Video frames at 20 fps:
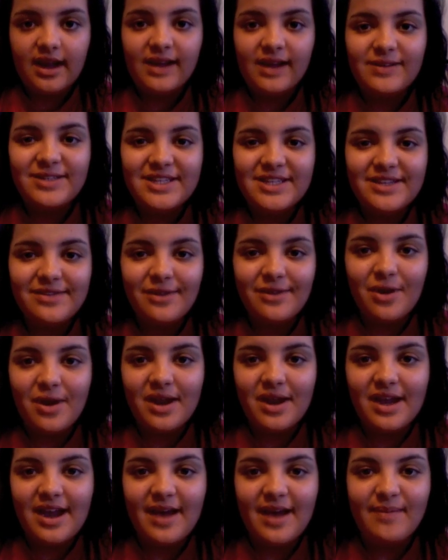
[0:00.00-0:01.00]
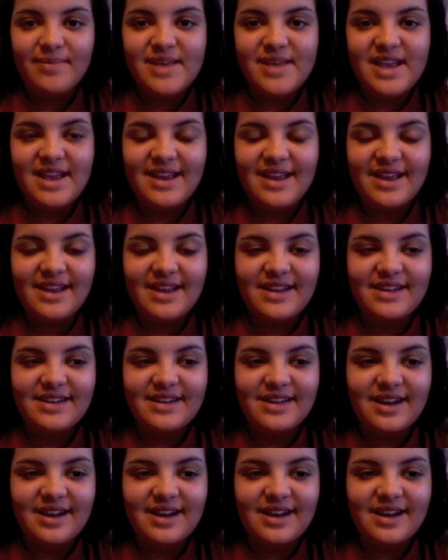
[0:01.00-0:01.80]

I was throwing up, and